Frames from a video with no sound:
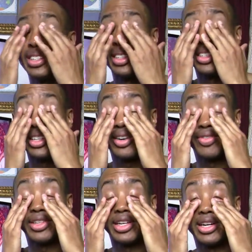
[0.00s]
stuff
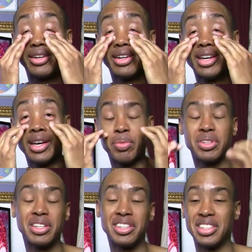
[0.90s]
in there was
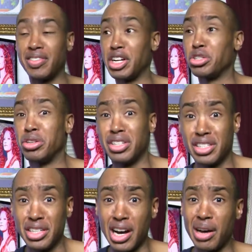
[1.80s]
in the stuff. I should have
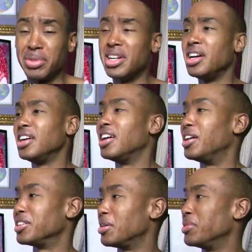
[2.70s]
stopped
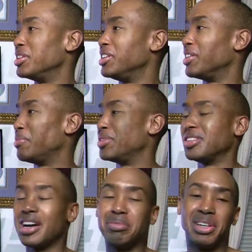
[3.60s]
some of the near
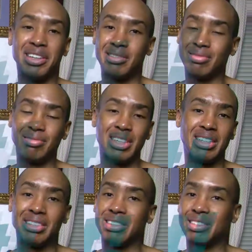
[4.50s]
episodes. I mean,
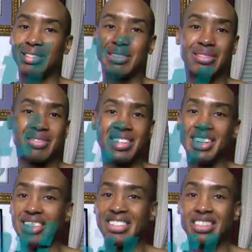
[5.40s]
it's
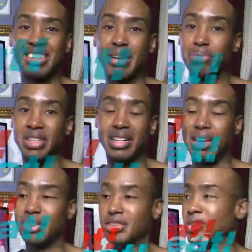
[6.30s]
something
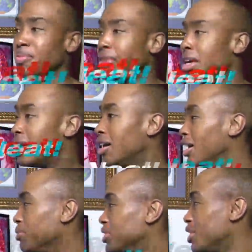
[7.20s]
else.
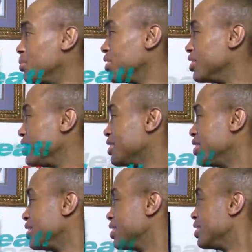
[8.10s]

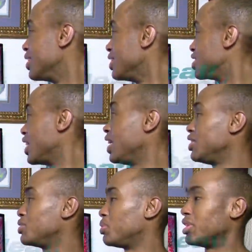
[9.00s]
They
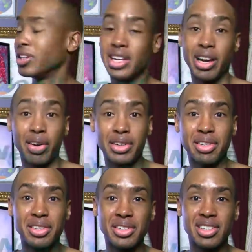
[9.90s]
changed one of the
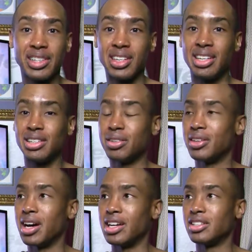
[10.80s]
characters that is,
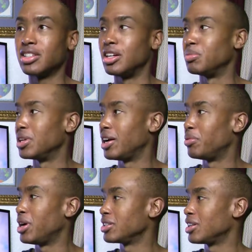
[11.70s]
I
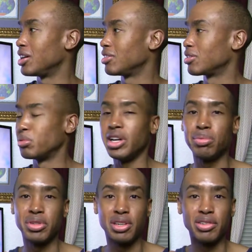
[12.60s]
watched like 3
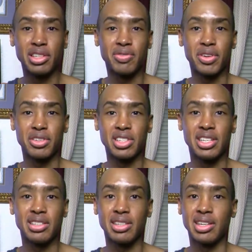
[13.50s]
episodes in the first
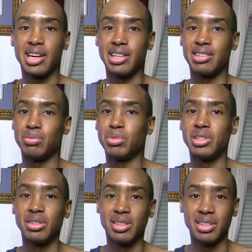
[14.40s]
season, then I
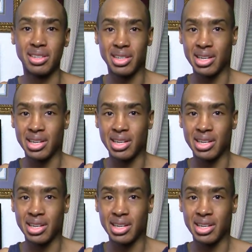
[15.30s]
went to the